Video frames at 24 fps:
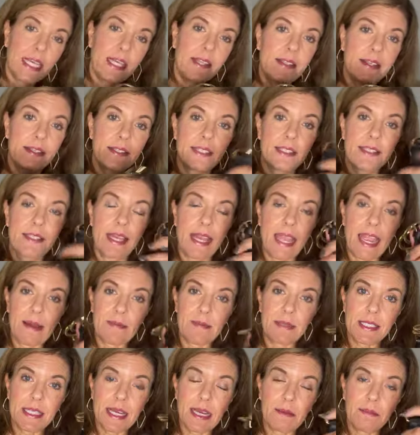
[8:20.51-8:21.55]
This is the
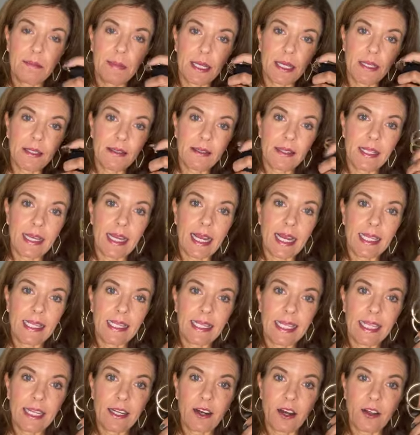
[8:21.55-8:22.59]
Amazon belt that I
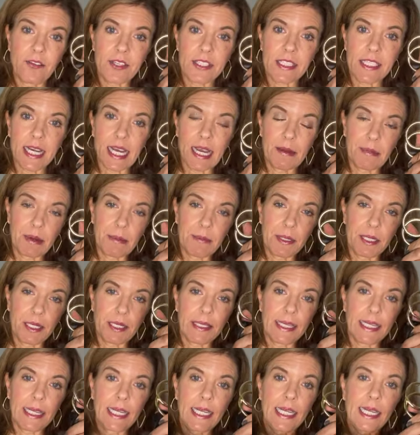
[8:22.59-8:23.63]
link all the time. I'm going to
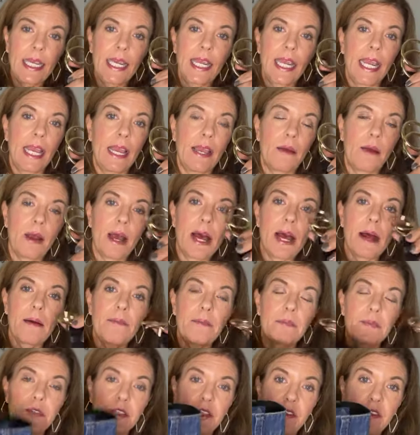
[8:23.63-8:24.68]
link. Um,
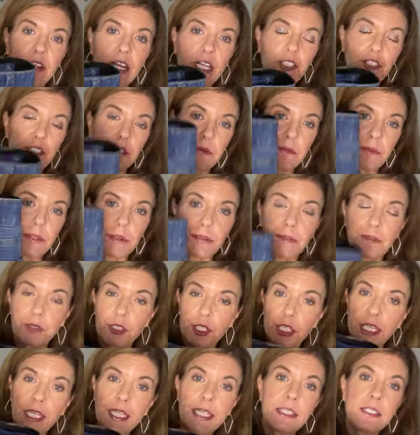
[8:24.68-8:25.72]
so you've got your, your
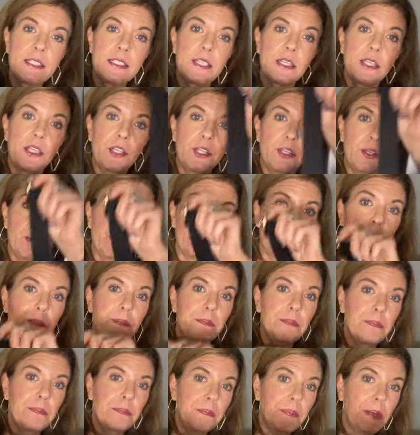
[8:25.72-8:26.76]
jeans, your
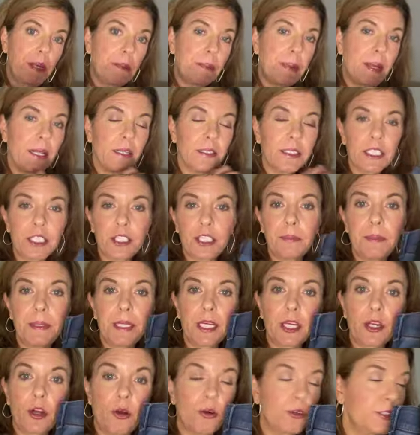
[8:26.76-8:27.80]
a belt. It could be a
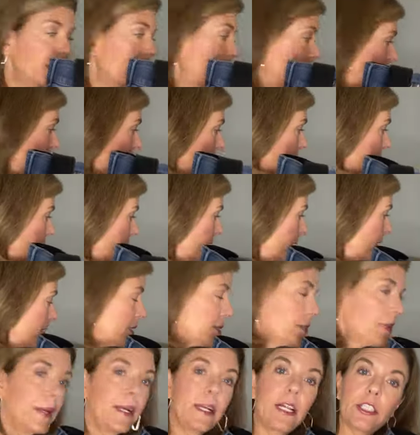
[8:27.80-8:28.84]
cognac belt,
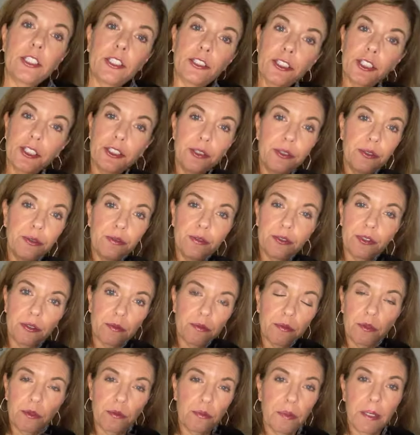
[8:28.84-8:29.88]
depending on your shoes or,
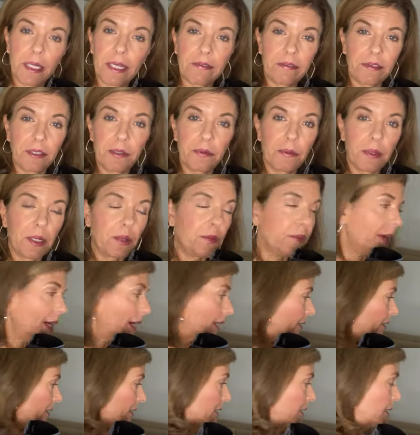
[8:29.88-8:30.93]
or whatever you want to
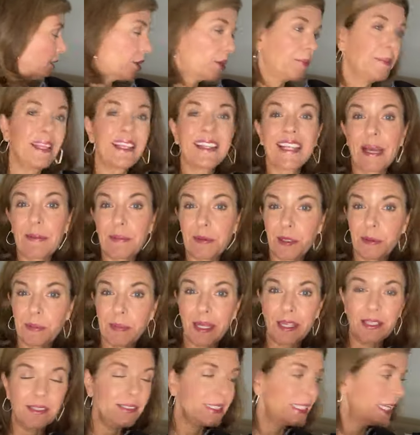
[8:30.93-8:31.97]
wear. It could be a leopard
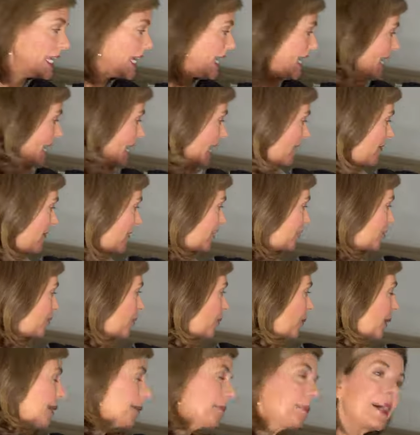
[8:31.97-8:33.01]
belt. And then your
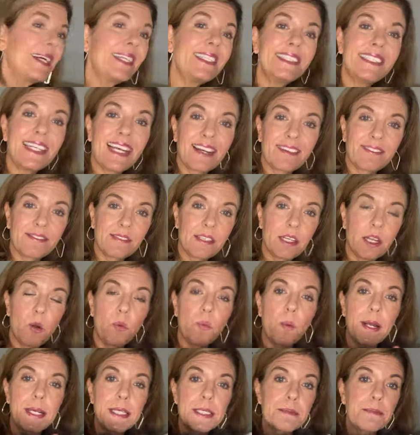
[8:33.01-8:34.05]
white button down, a
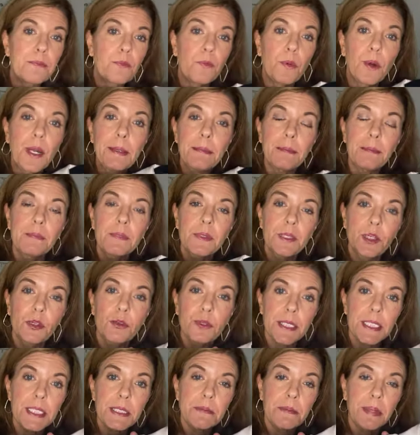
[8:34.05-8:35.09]
white, white
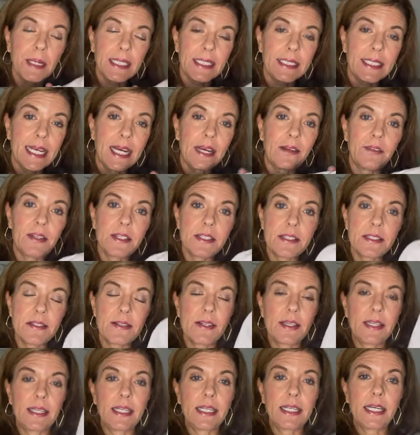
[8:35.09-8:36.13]
crisp button down. This is
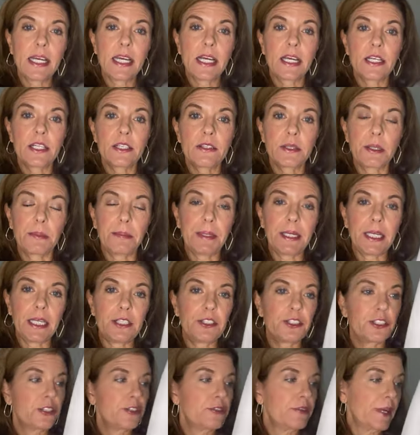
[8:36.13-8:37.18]
the, the
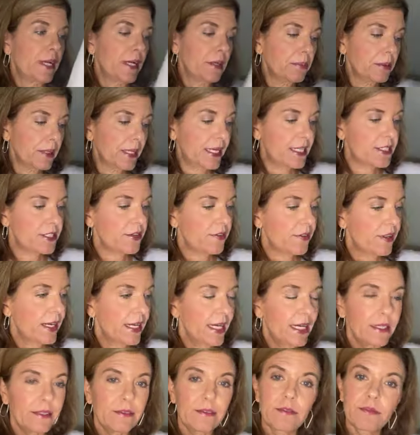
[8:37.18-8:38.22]
peach trailblazer that
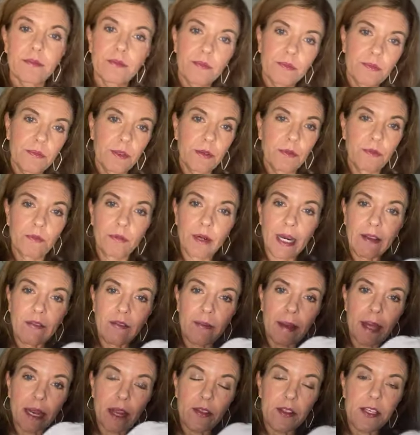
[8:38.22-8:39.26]
I rave
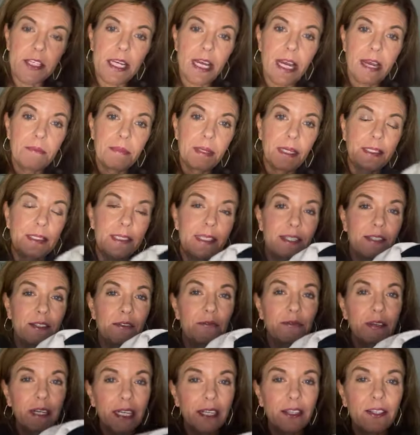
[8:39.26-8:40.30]
about all the time because it doesn't
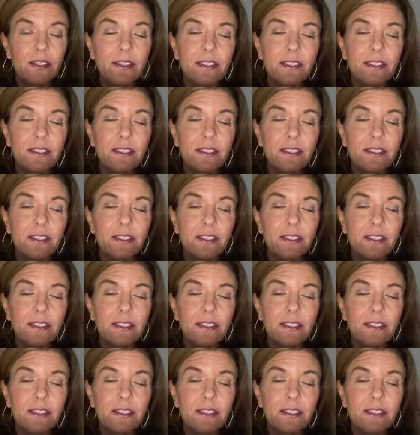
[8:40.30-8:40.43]
wrinkle.